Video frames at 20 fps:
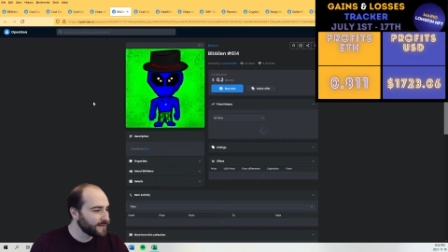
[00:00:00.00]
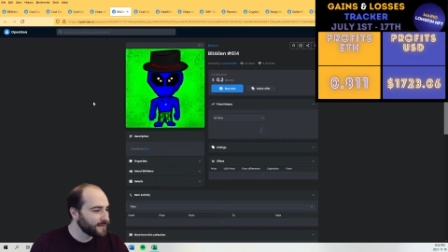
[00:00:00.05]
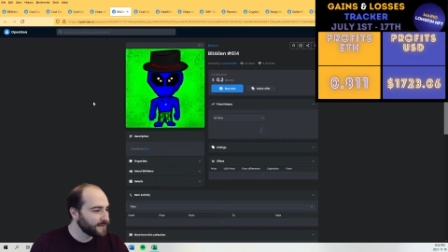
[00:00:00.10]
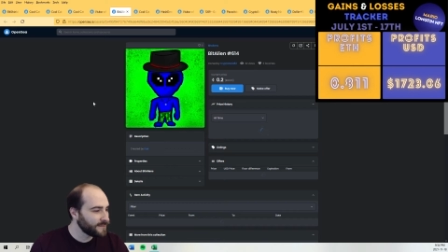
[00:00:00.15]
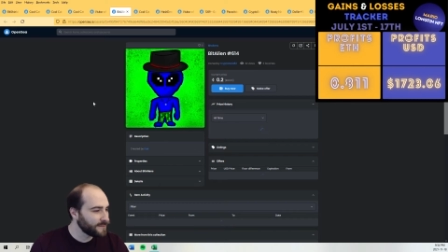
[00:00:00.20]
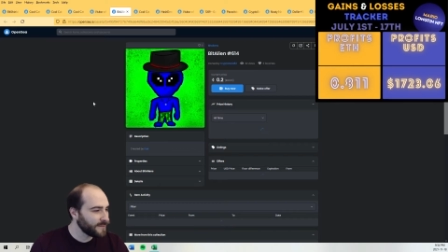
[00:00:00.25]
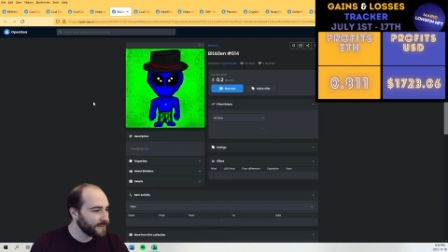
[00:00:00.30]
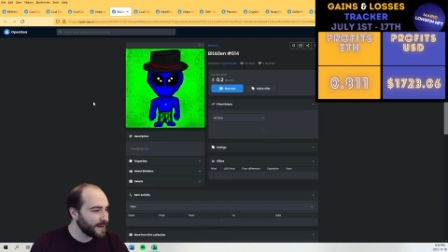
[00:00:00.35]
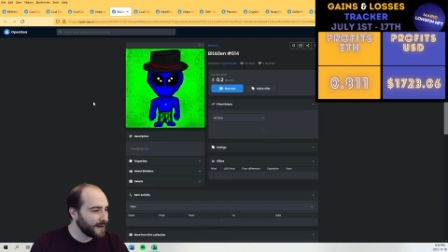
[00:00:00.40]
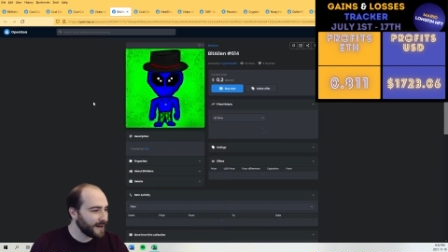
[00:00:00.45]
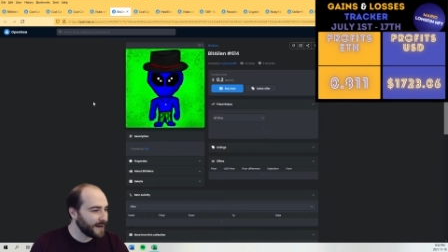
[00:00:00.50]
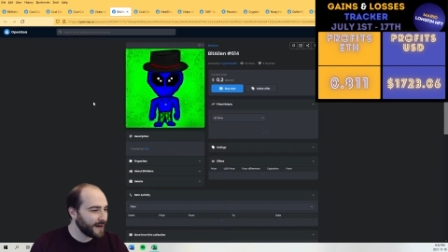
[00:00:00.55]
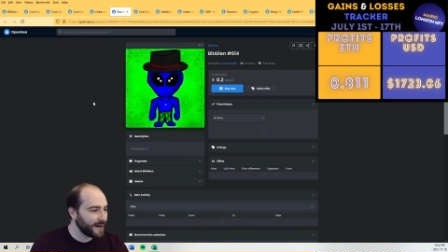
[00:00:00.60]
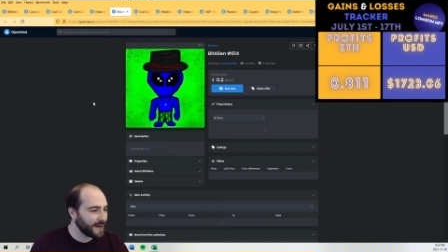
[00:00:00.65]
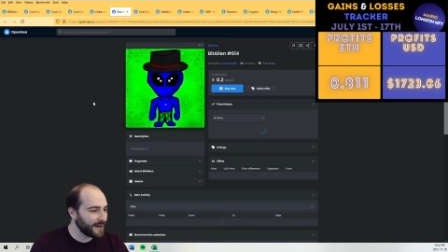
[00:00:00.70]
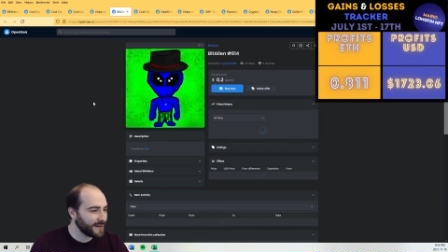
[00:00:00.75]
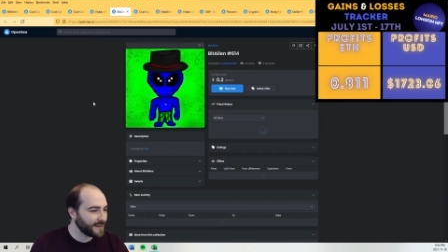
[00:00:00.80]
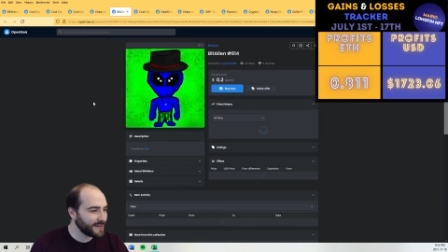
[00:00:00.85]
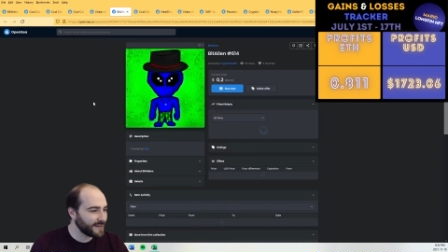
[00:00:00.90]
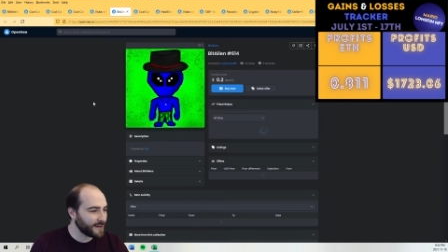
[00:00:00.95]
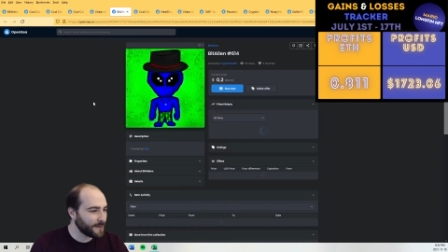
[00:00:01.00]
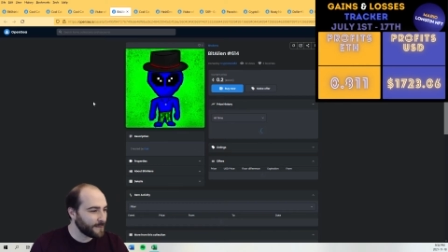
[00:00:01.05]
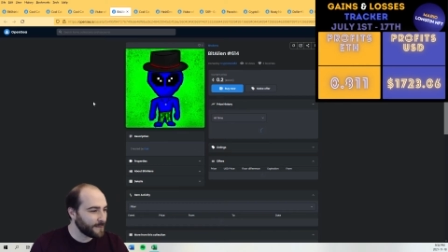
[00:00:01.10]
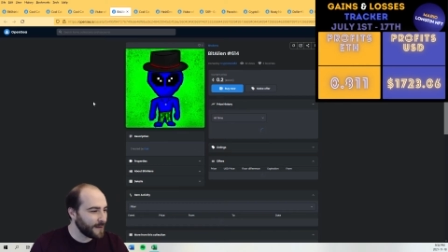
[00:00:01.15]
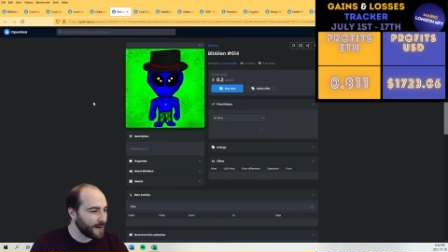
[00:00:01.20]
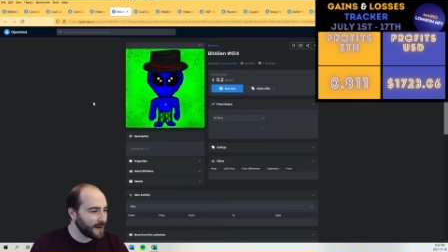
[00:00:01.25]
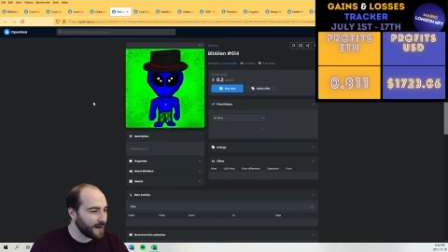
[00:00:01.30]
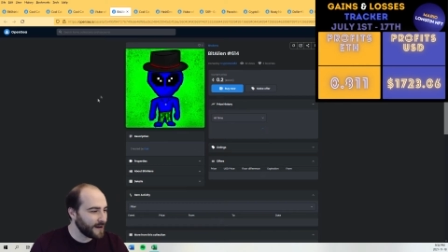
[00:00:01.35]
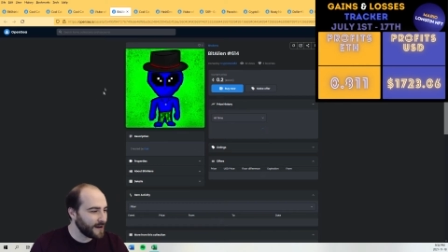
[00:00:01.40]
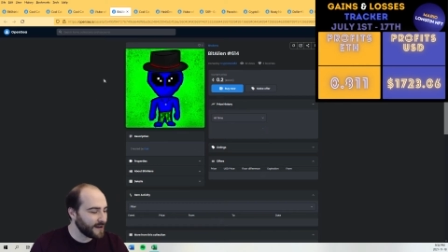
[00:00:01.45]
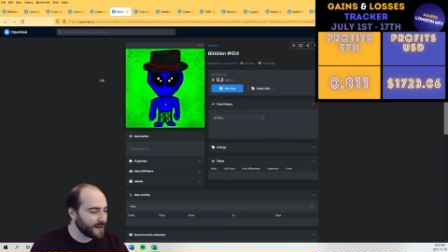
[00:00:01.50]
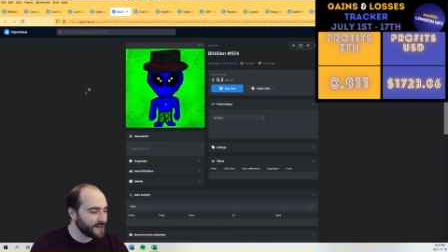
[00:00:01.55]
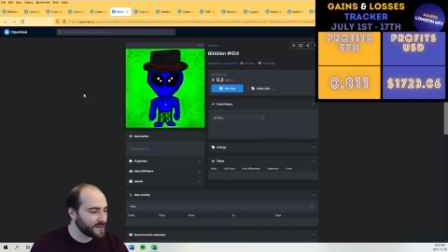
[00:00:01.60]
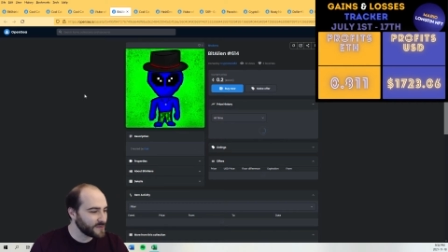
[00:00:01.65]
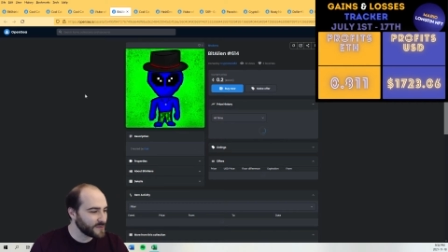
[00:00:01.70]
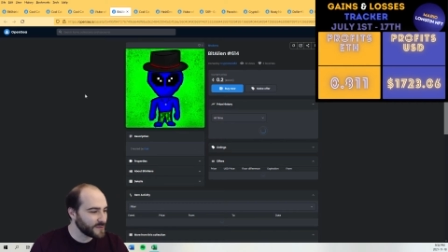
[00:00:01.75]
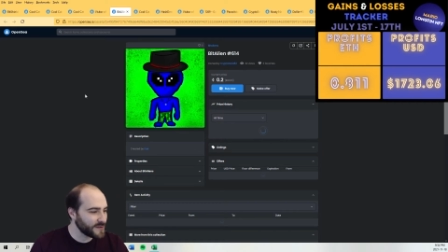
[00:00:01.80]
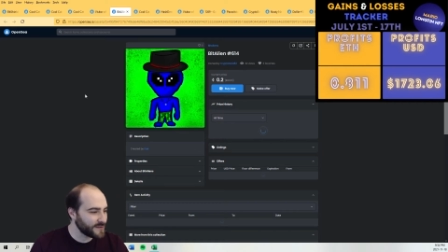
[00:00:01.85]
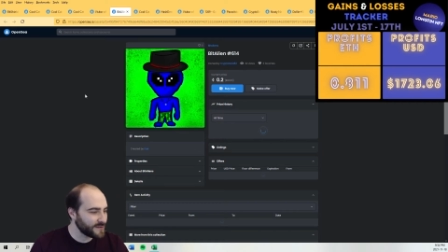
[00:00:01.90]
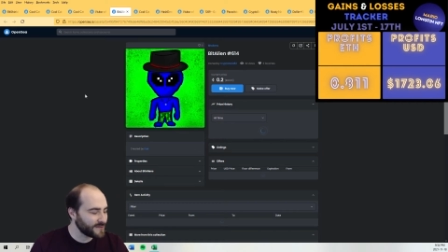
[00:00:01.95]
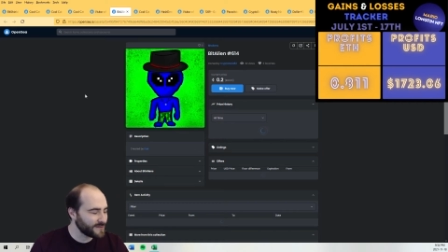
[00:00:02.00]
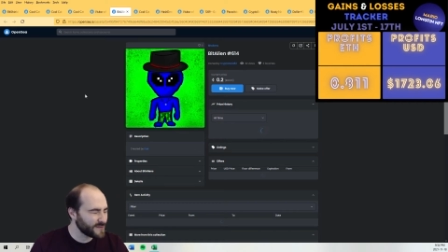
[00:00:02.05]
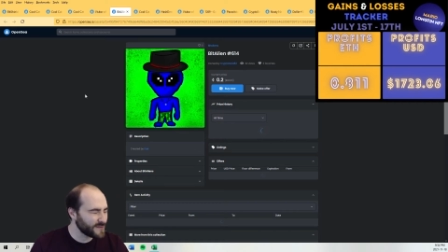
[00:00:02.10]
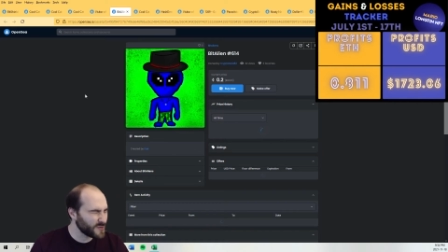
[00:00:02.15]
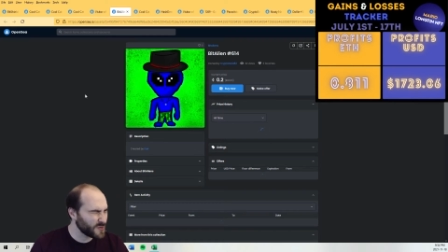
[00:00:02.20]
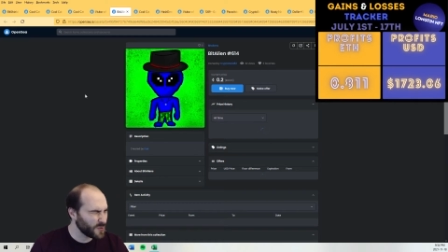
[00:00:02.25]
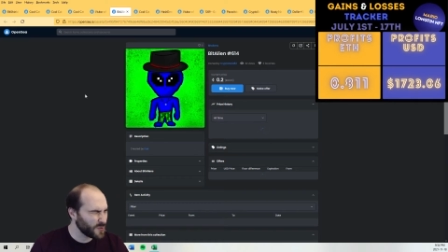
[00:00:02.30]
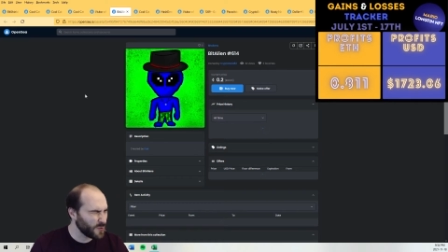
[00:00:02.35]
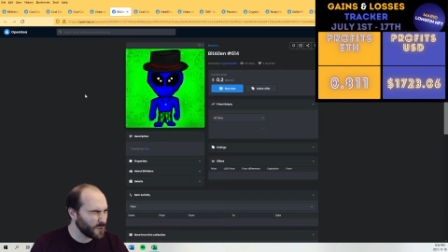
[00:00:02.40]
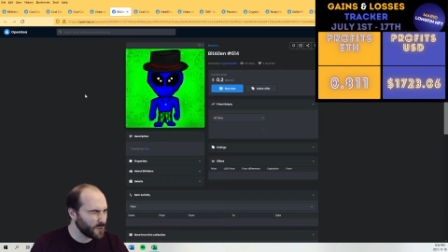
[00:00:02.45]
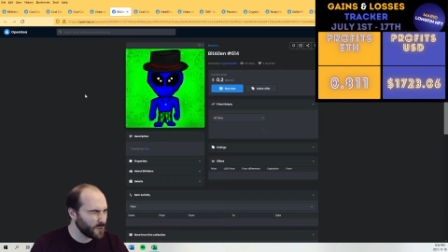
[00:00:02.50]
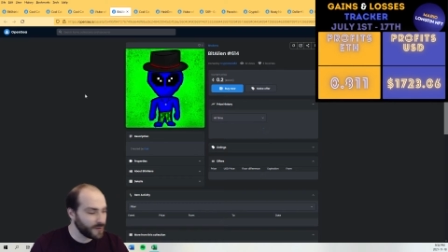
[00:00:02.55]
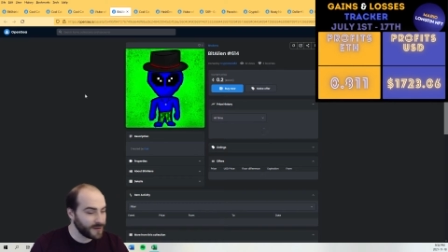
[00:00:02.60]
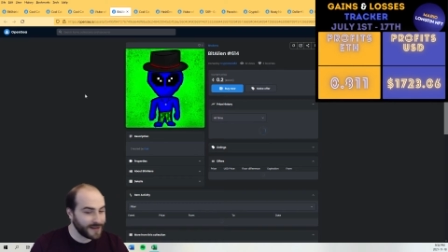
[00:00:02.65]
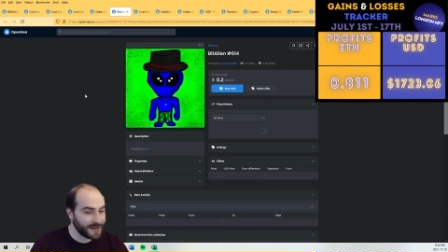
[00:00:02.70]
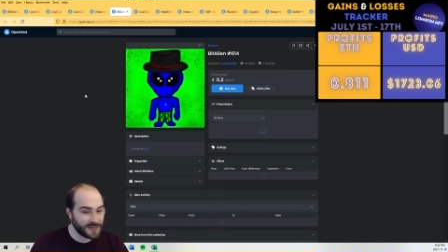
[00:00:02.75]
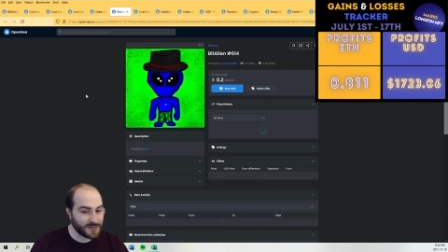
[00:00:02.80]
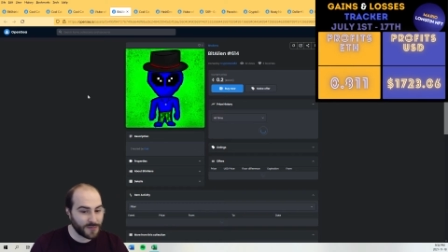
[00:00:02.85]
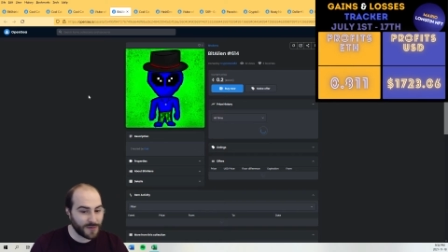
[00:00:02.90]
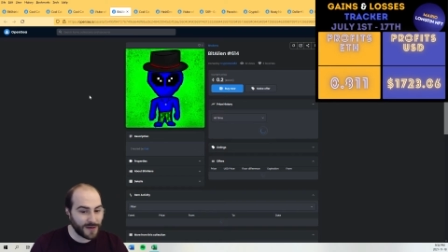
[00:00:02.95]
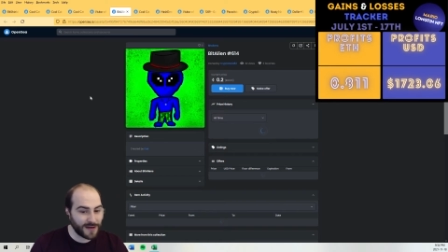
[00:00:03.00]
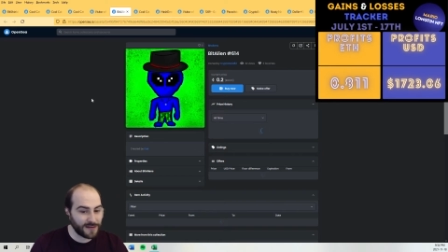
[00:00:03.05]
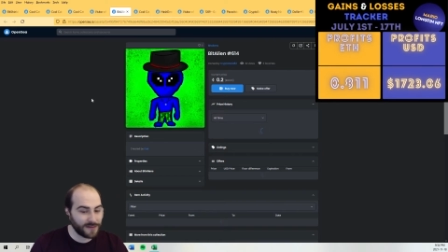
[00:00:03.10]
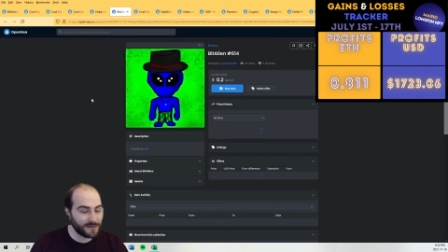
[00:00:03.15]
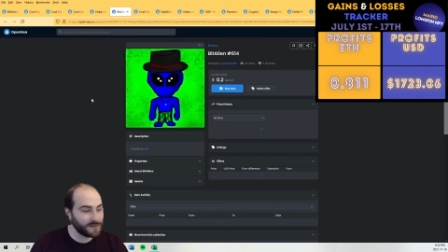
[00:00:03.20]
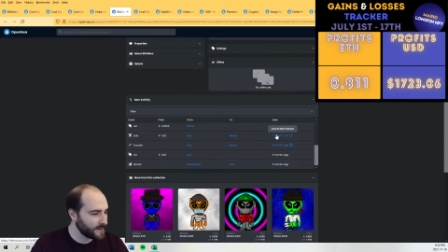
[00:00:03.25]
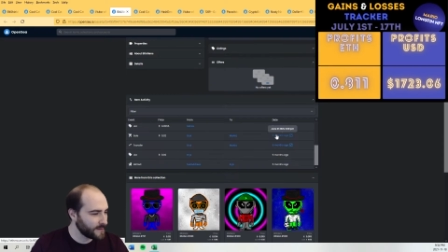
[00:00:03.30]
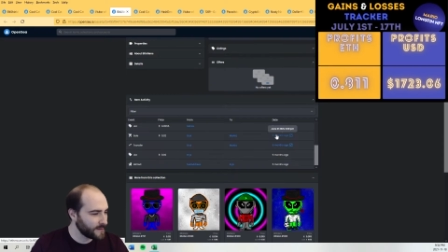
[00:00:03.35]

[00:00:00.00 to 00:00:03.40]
And then this one sold as well.